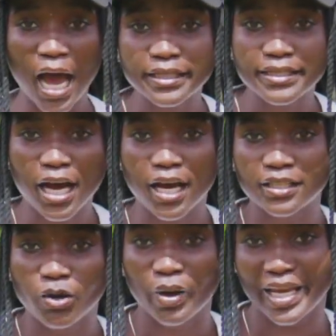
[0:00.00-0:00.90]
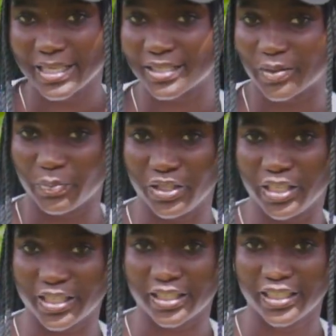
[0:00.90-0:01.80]
the way is a
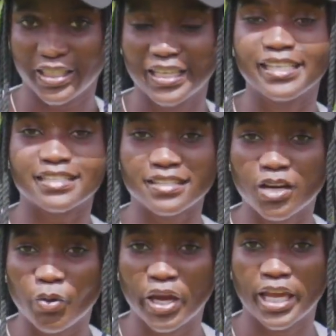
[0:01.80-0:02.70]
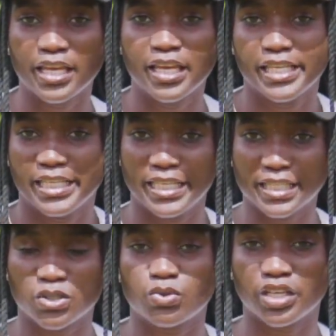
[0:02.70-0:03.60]
big. It's the way it
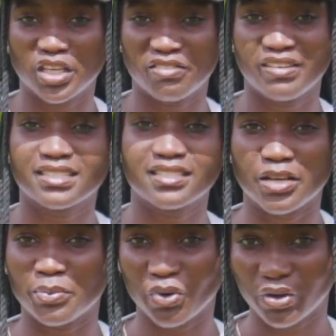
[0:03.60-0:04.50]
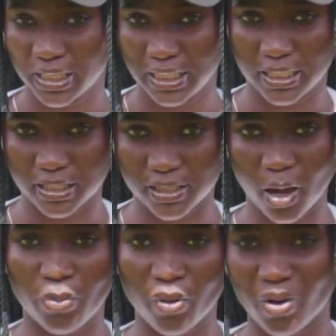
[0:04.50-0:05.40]
will give us the more things
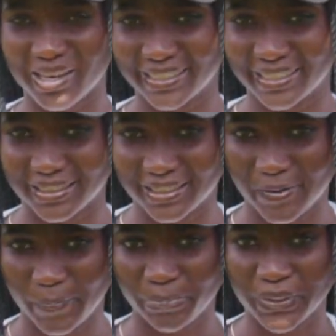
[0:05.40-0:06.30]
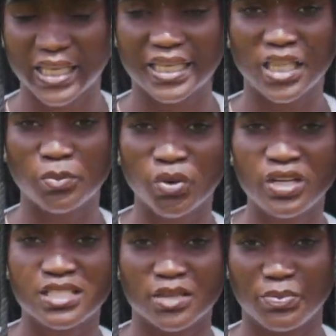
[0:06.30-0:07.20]
about our heart. The more
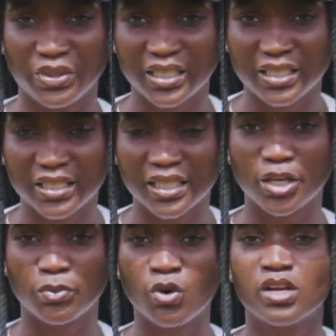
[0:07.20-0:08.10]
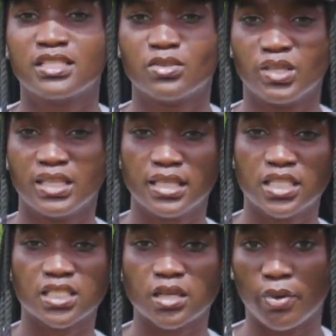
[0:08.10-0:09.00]
it's a big, the more it will
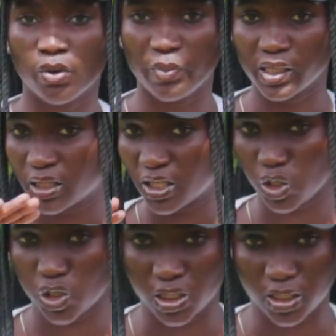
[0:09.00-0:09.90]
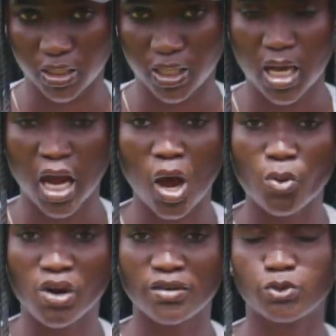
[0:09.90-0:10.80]
teach us about meditation. How
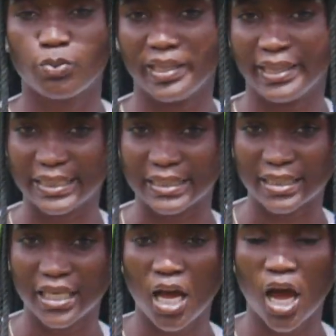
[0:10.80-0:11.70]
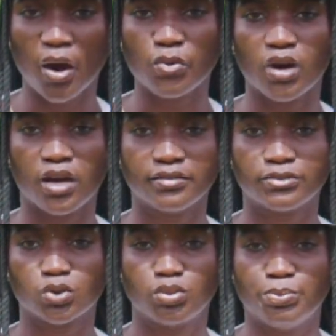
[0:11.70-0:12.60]
you have to meditate. How you have
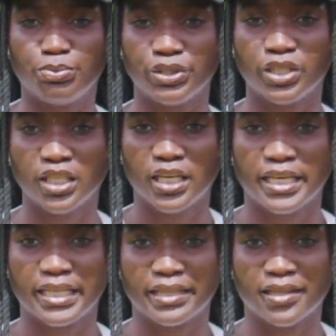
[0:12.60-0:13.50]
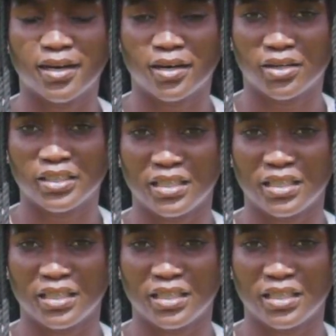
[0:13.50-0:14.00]
to be in a